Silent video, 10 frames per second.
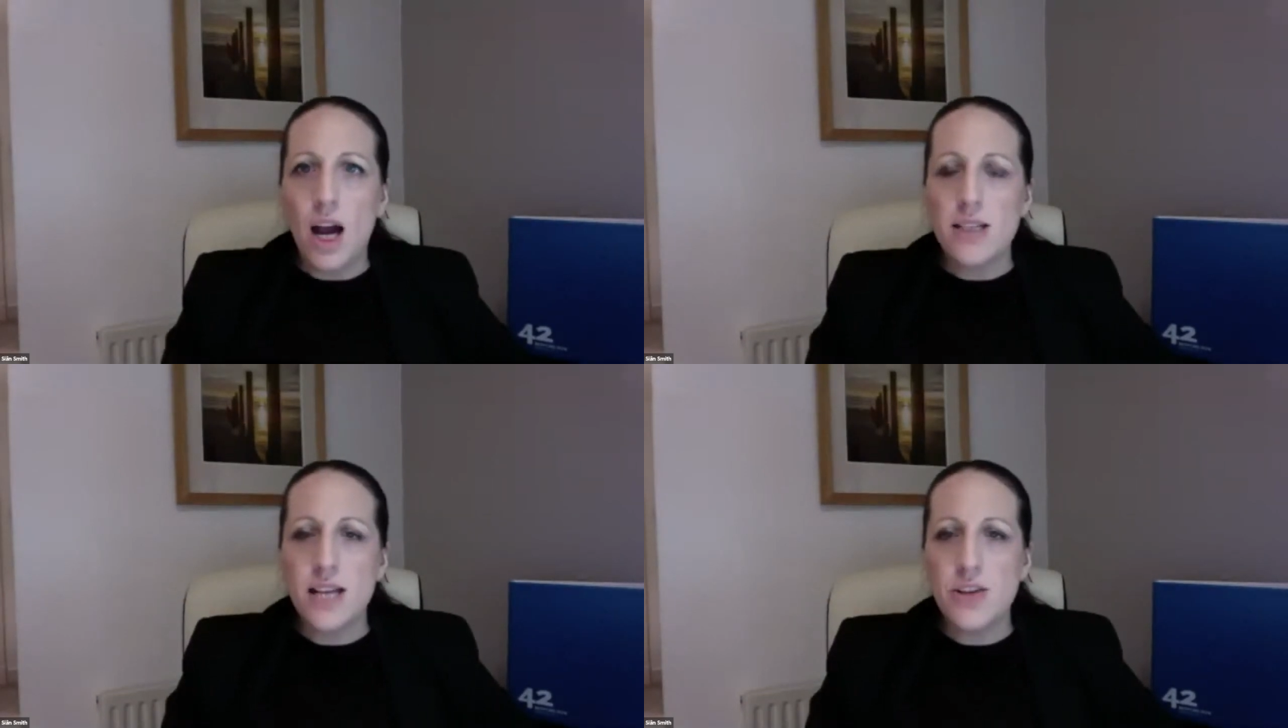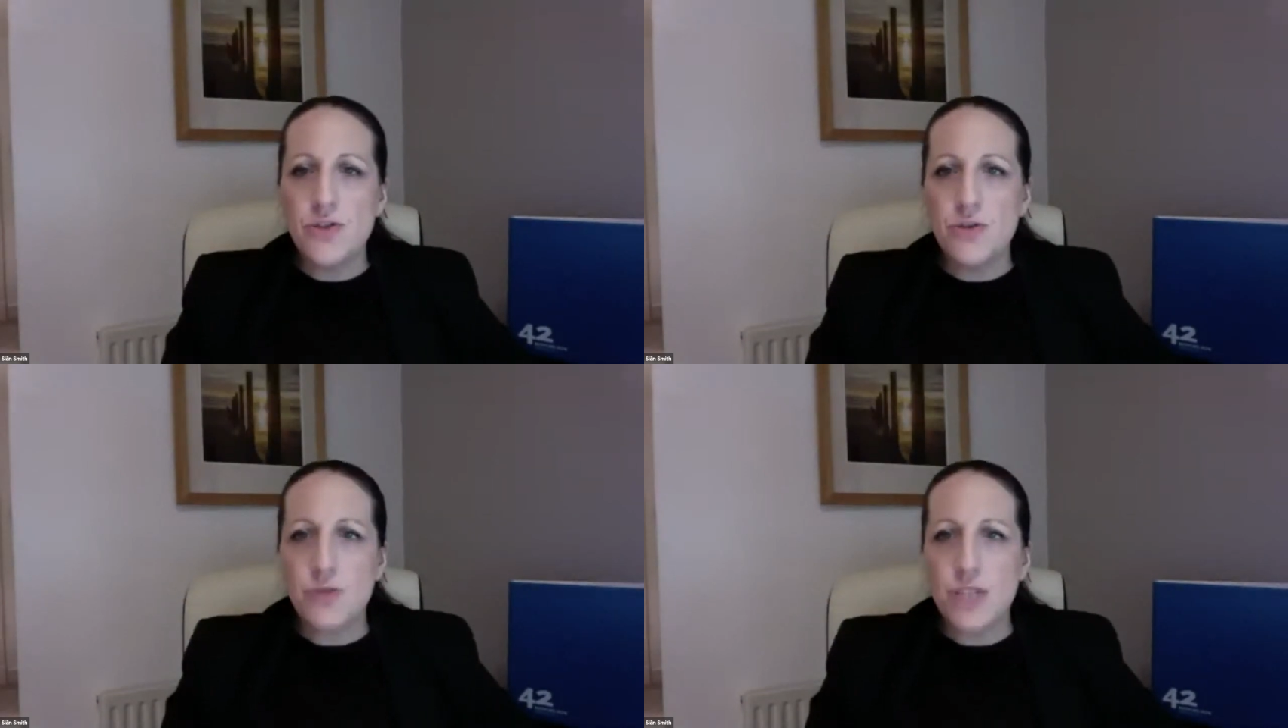
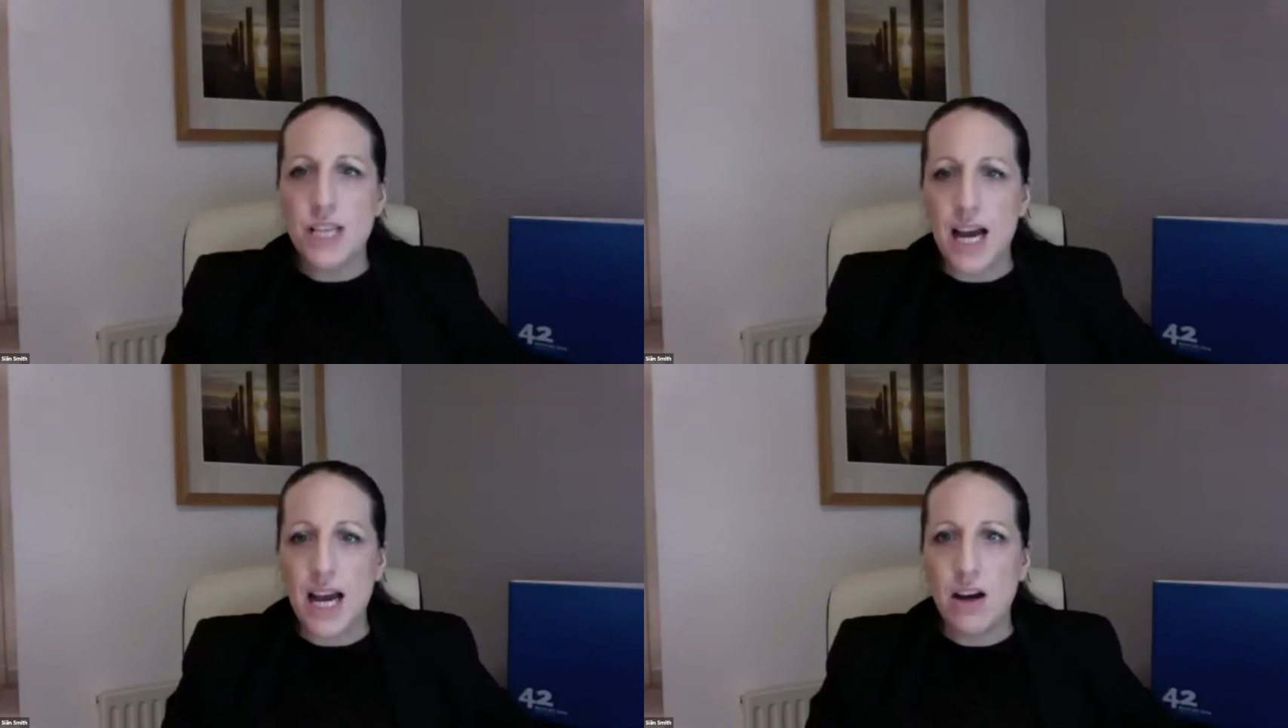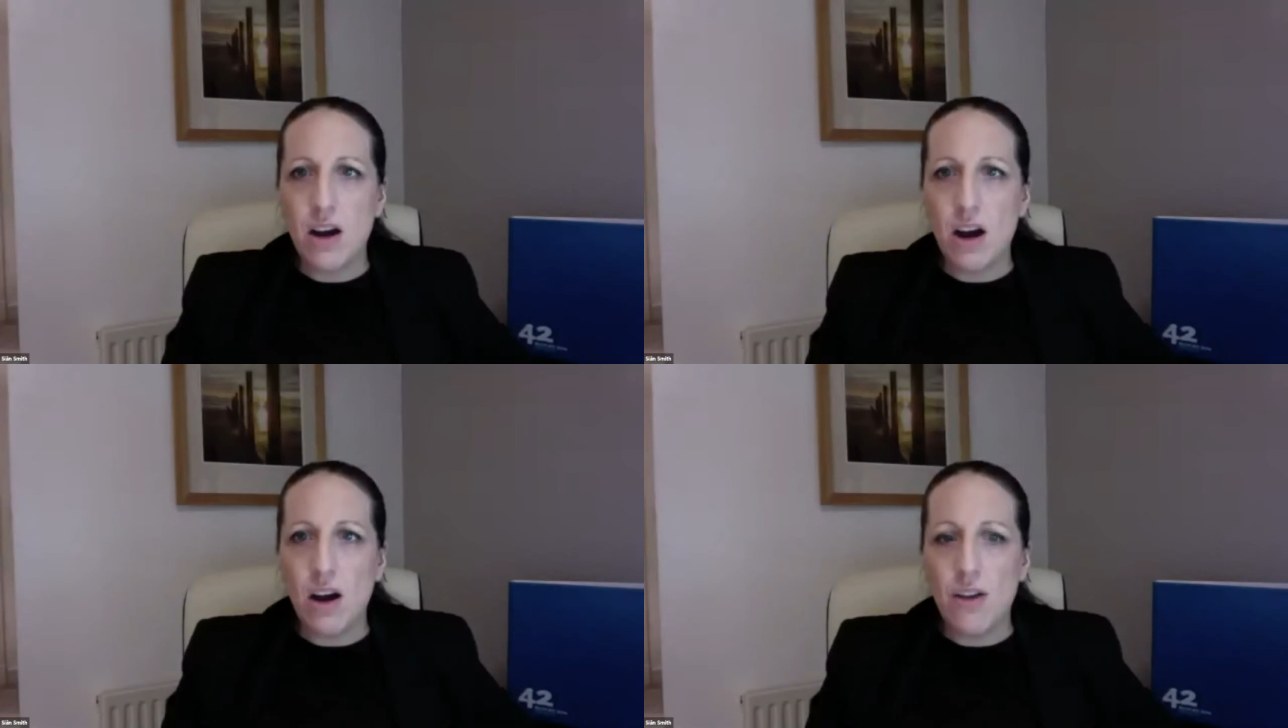Central to that
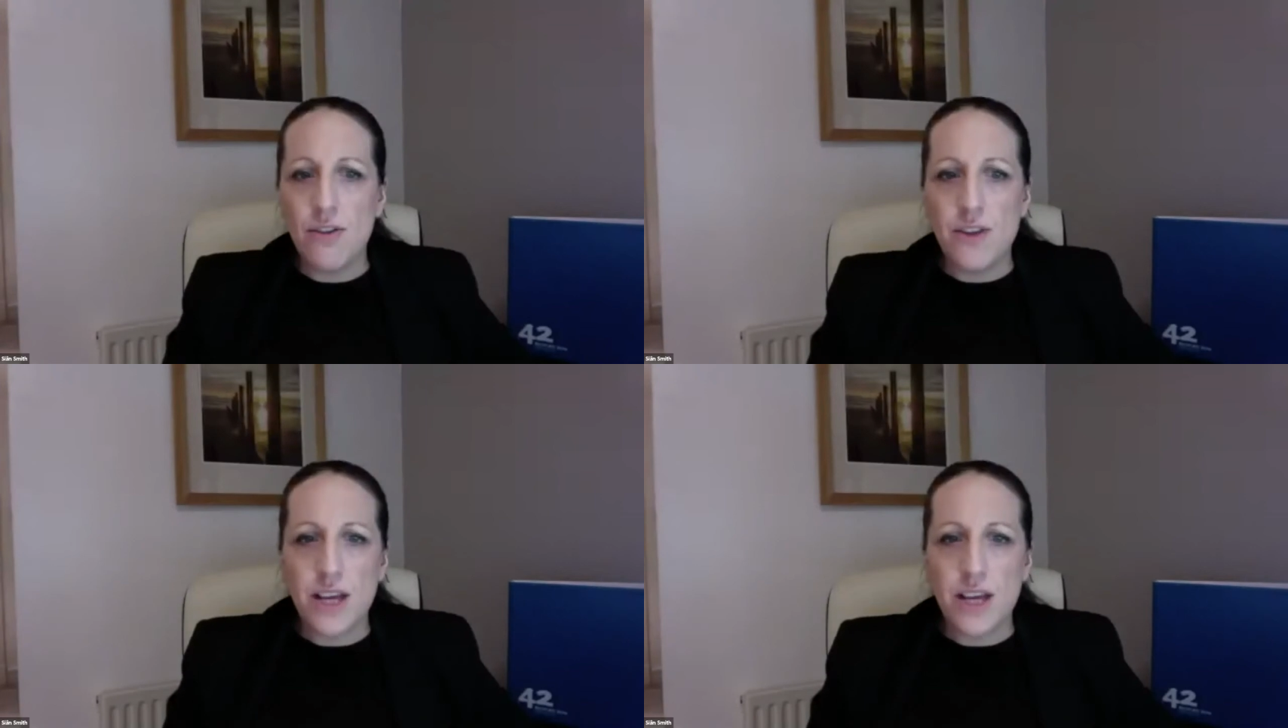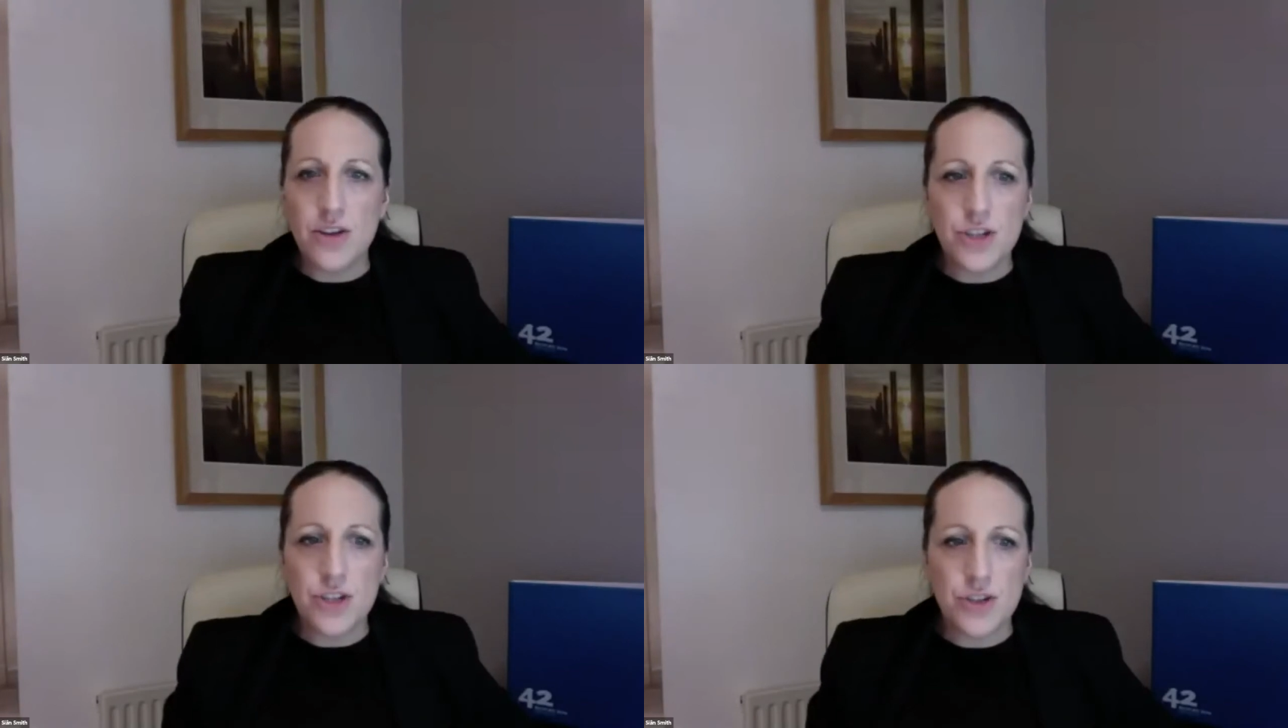are the
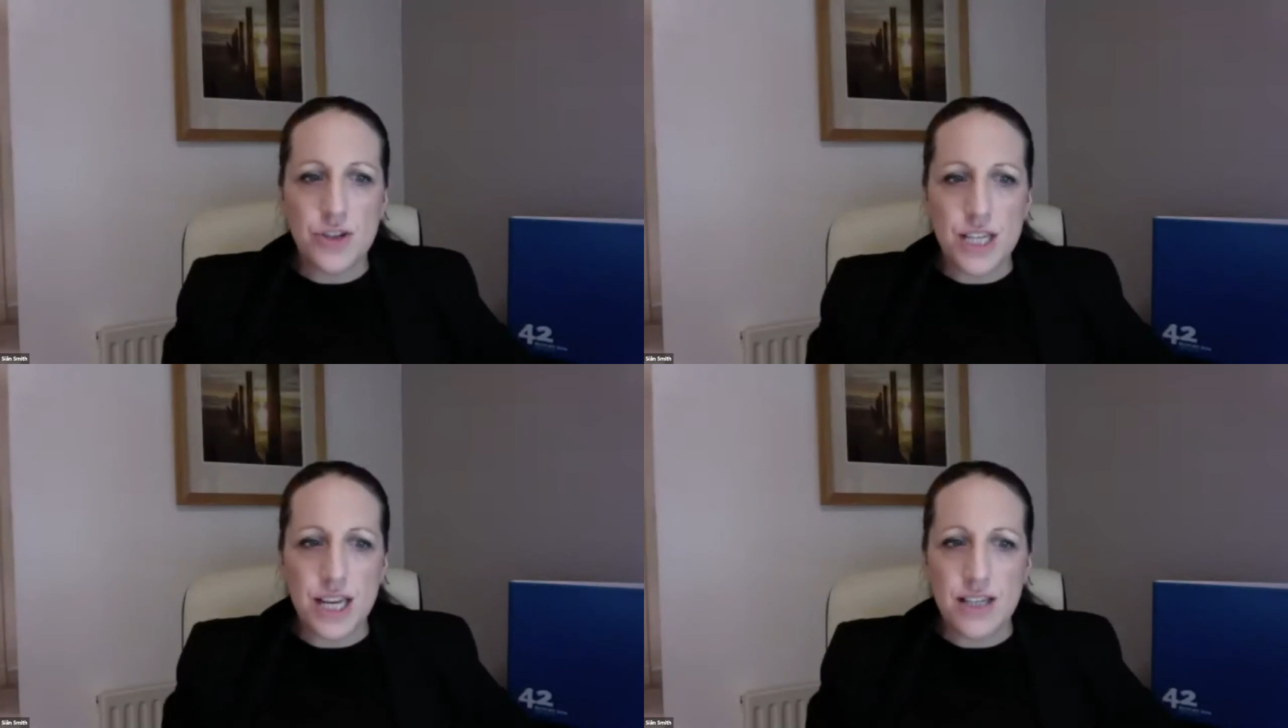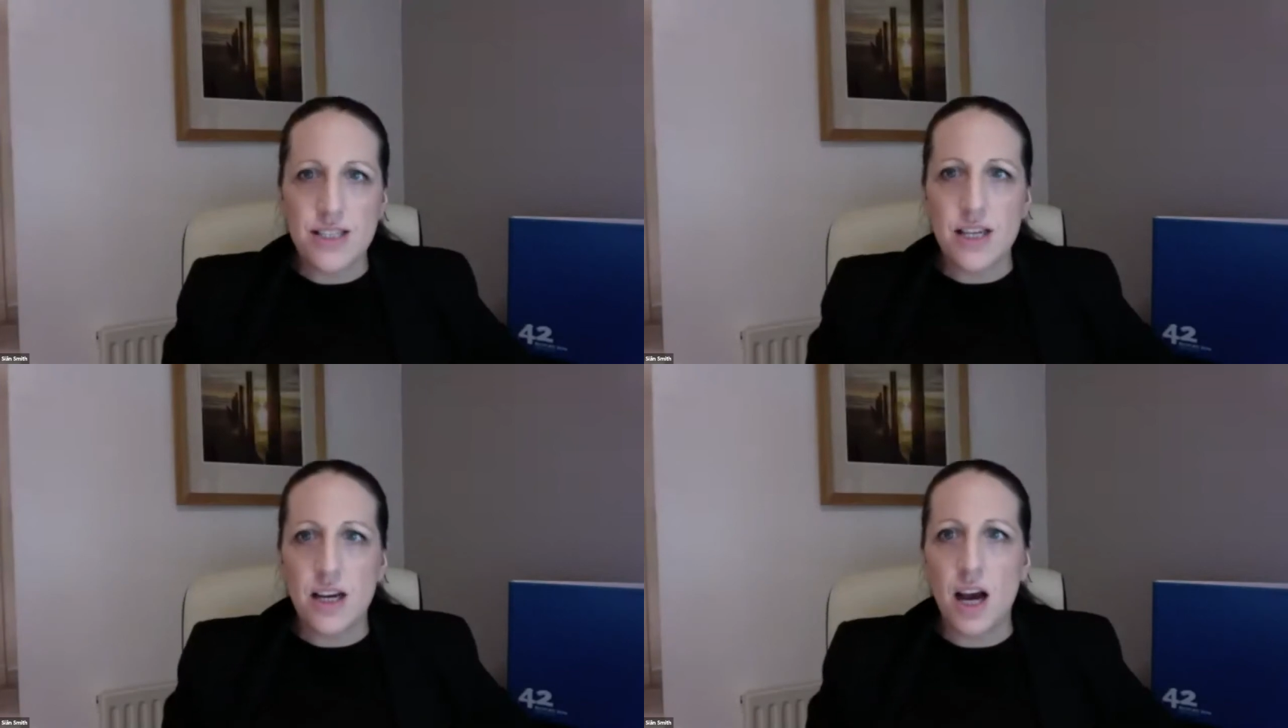
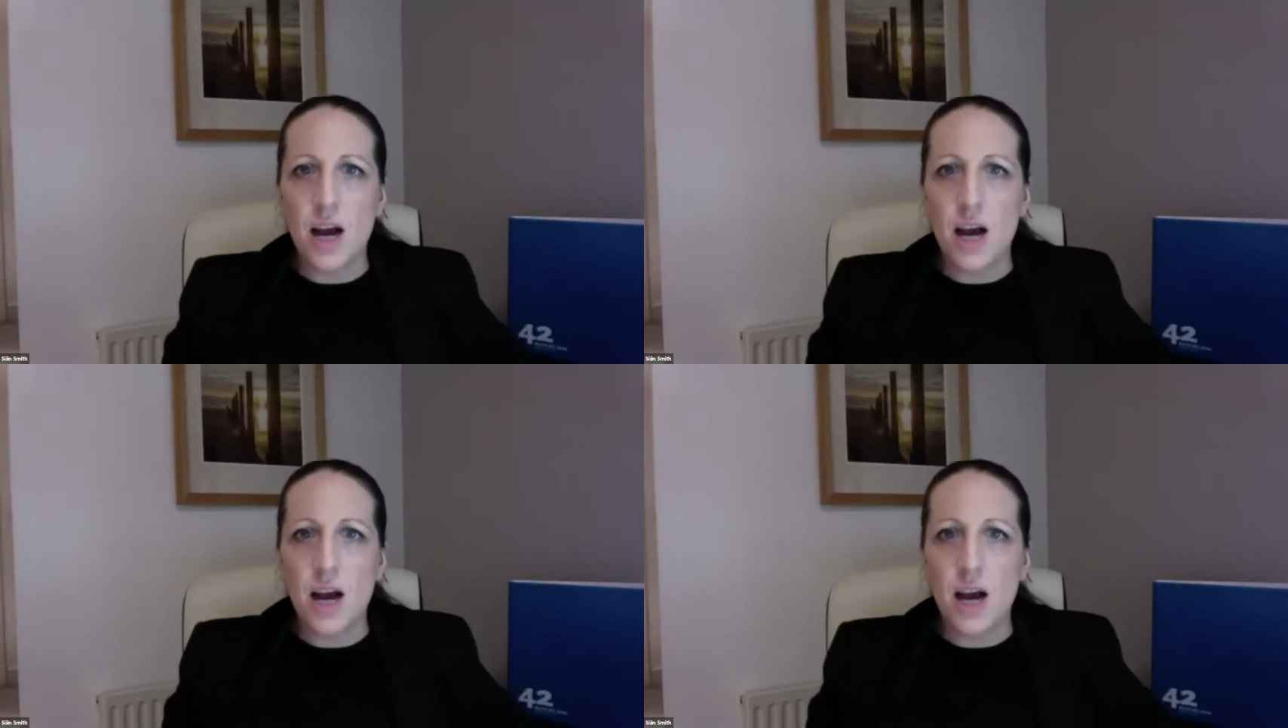duties